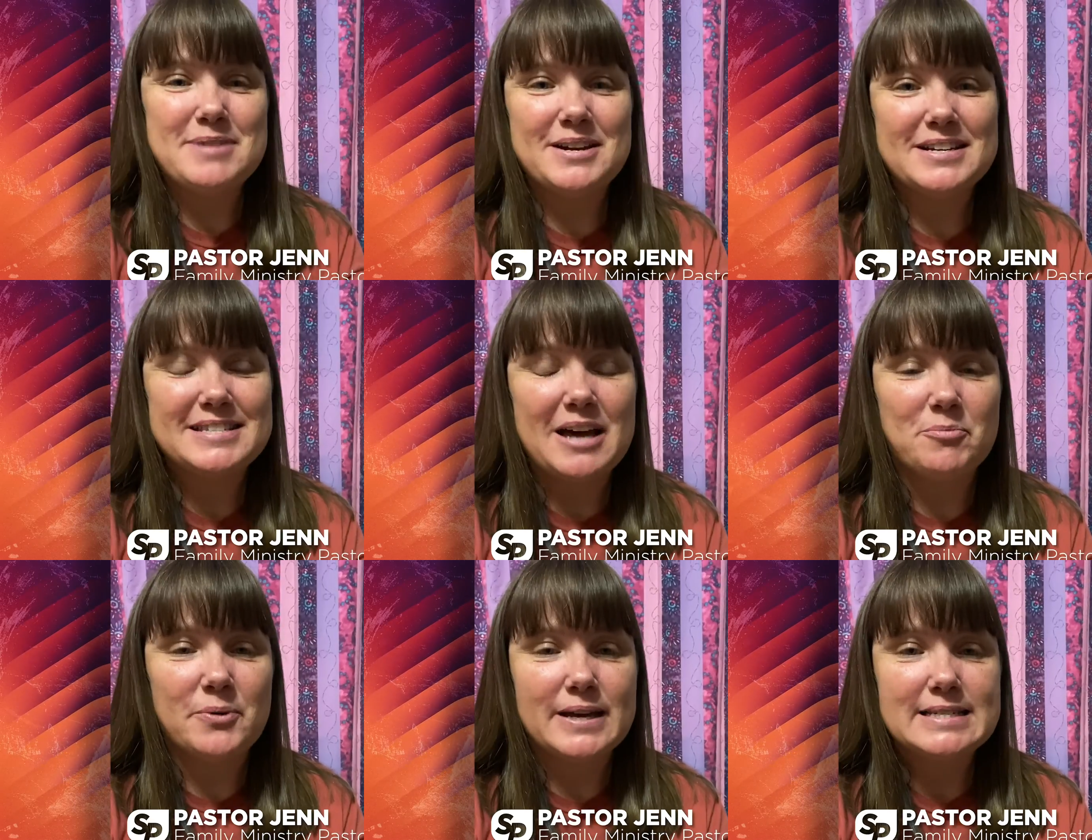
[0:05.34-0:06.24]
here at
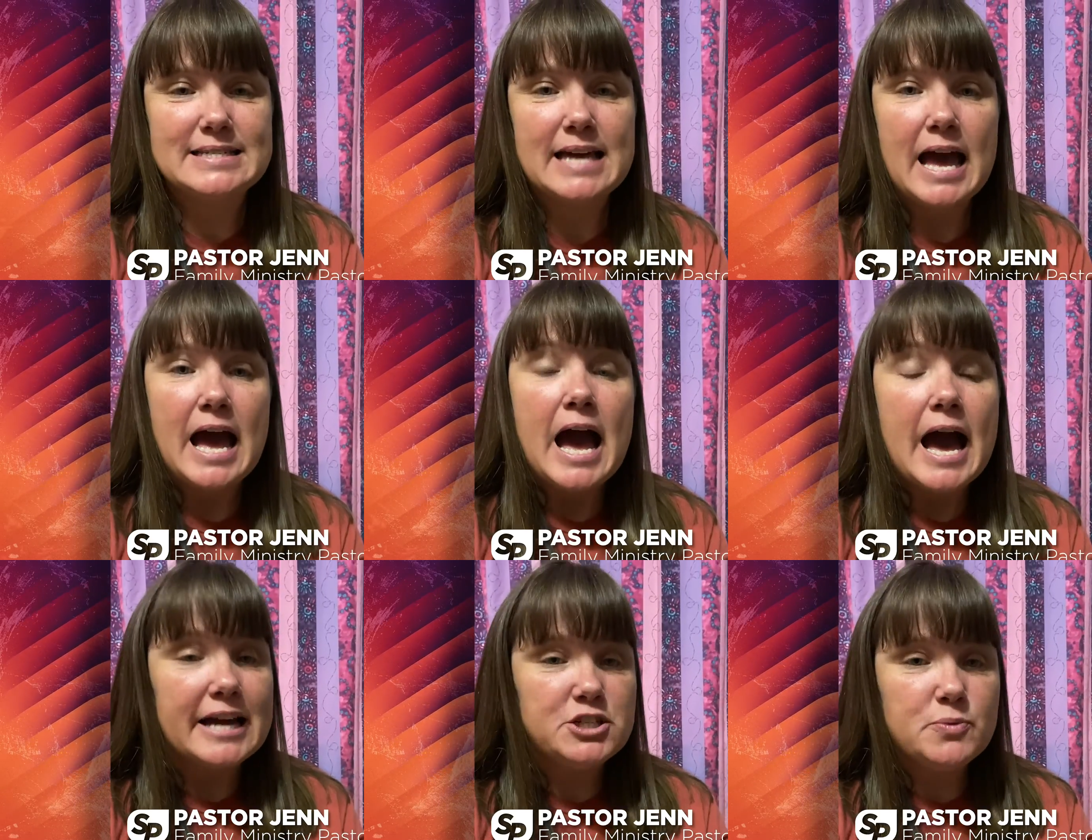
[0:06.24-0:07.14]
SouthPoint.
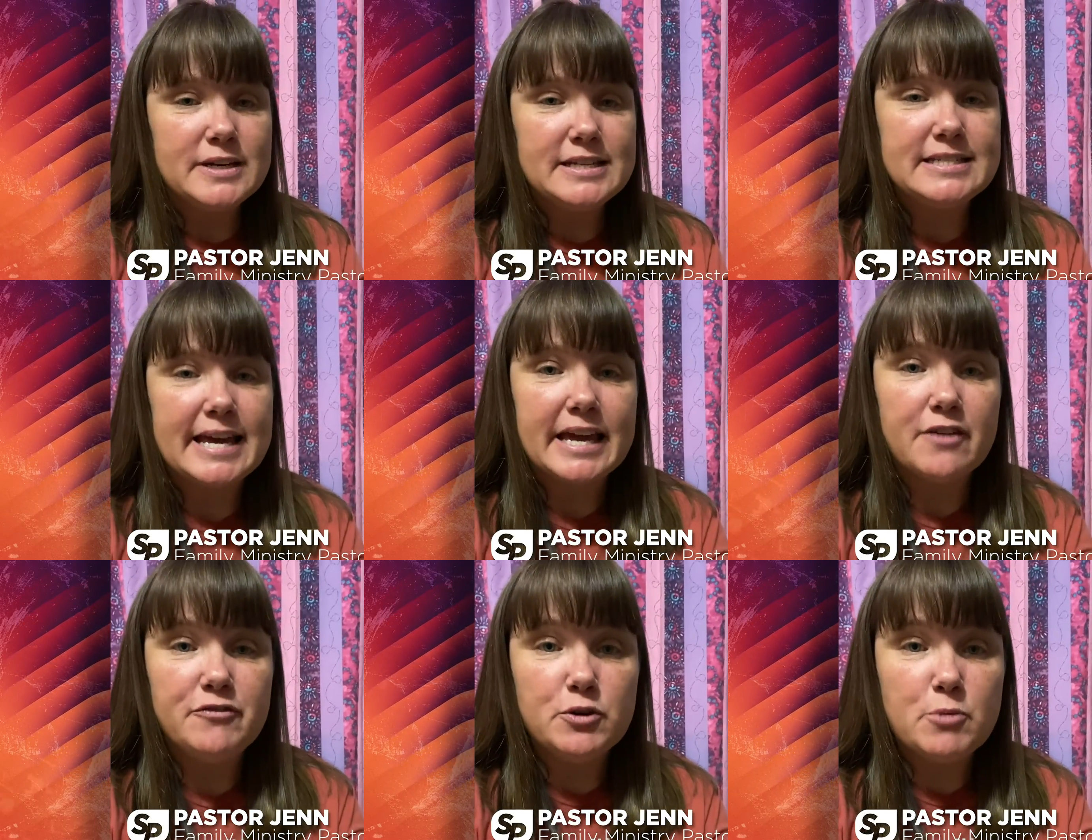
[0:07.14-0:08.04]
I just wanted to take a
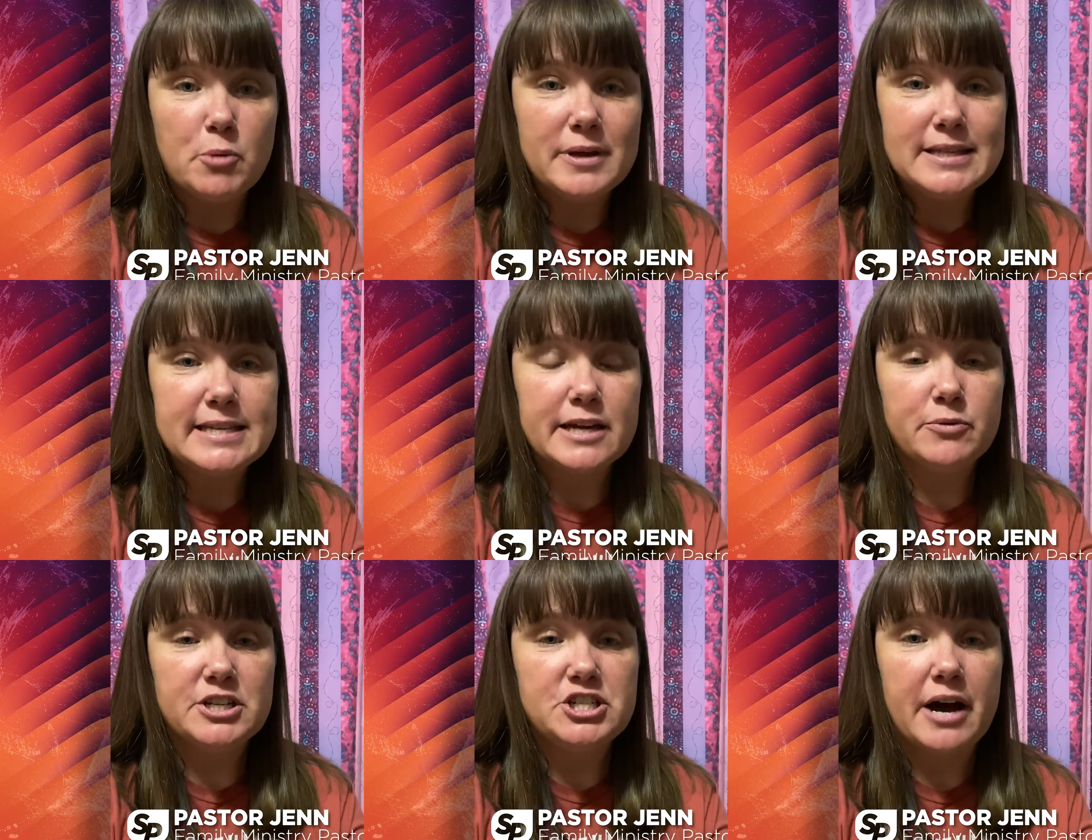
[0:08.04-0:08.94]
few moments and
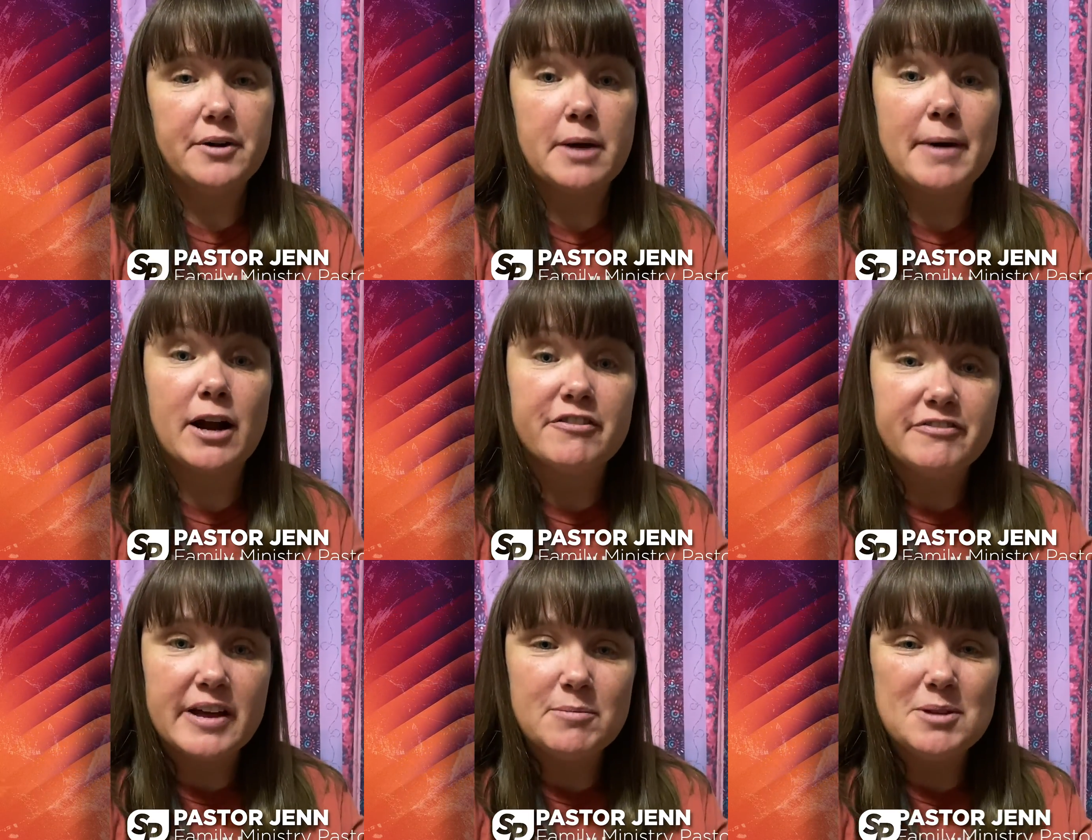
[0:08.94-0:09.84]
reach out about our
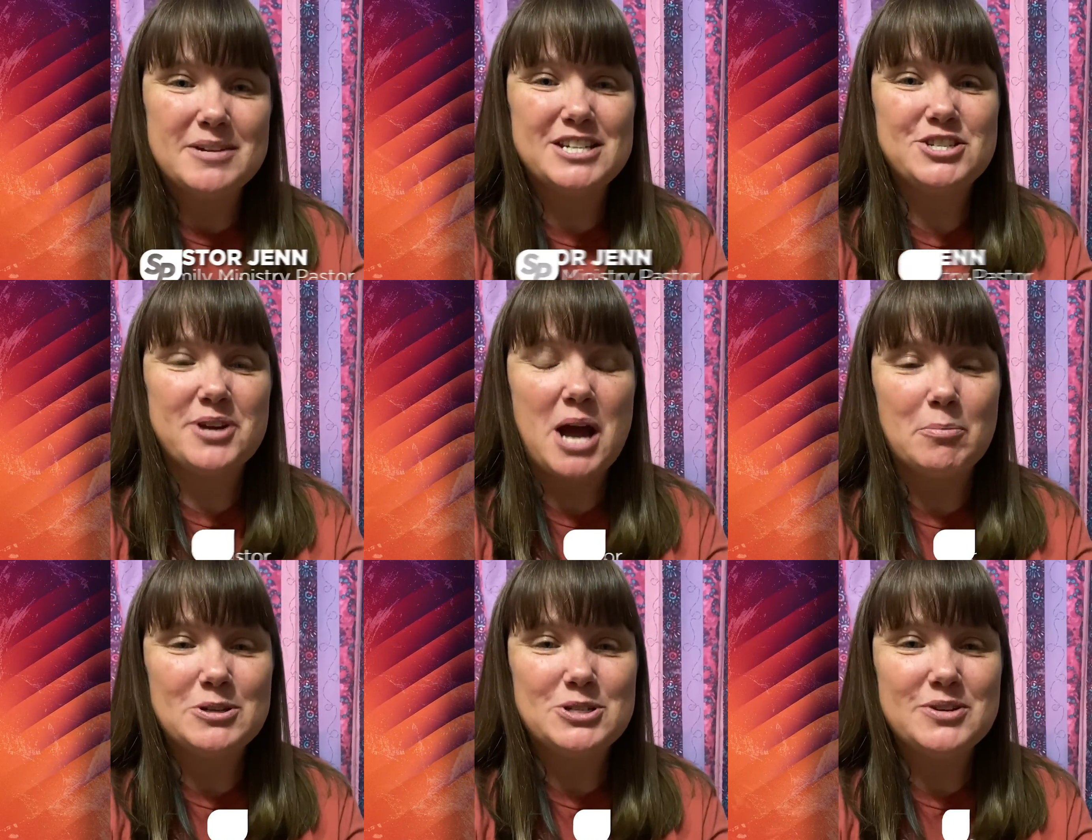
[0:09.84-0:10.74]
family ministry
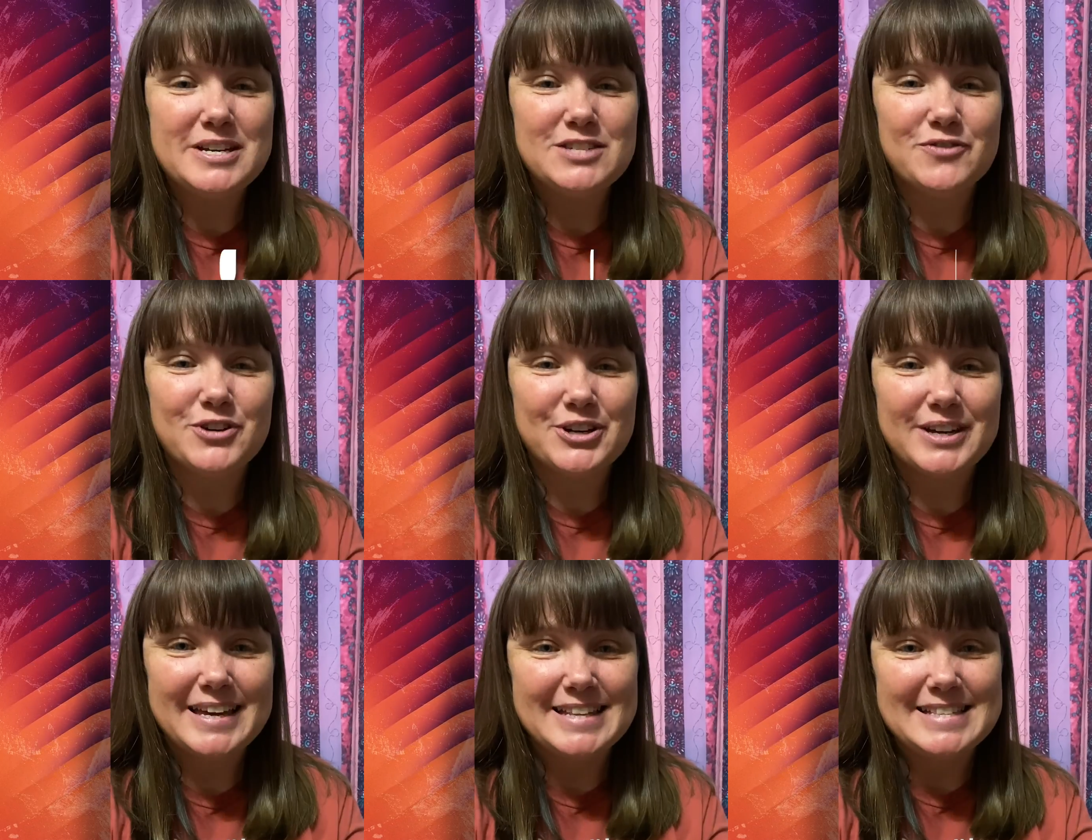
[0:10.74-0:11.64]
opportunities for your
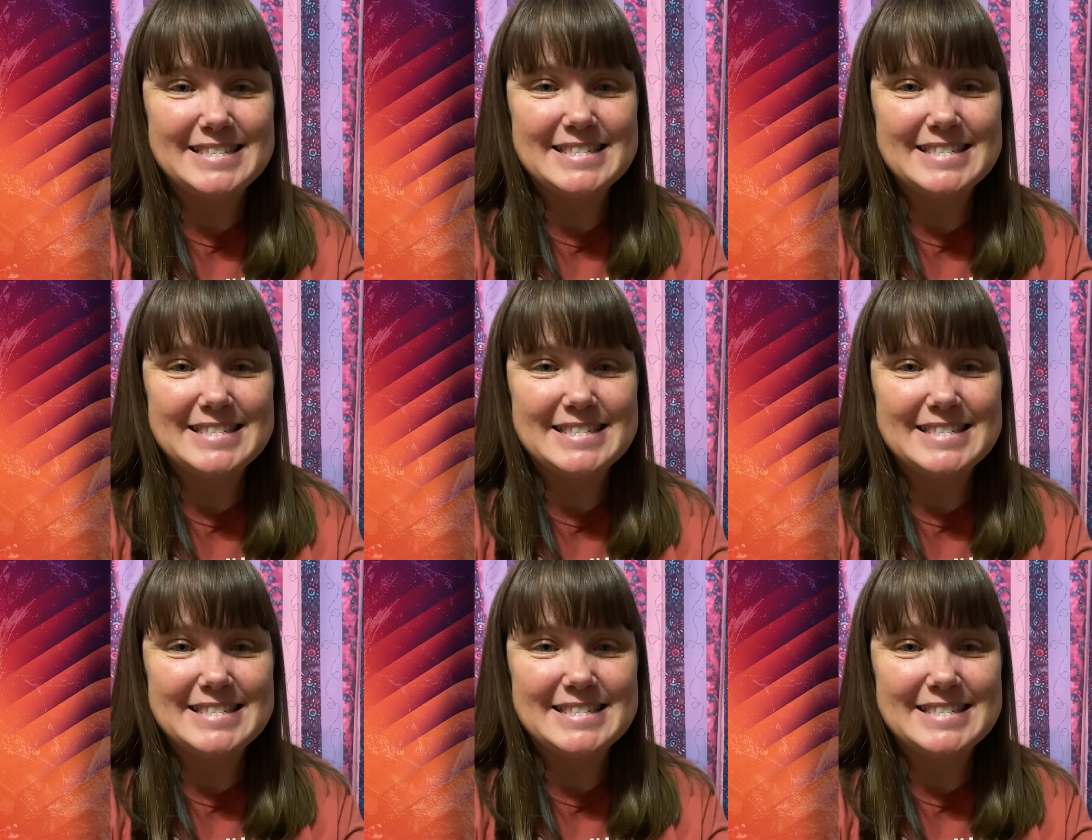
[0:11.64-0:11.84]
kids.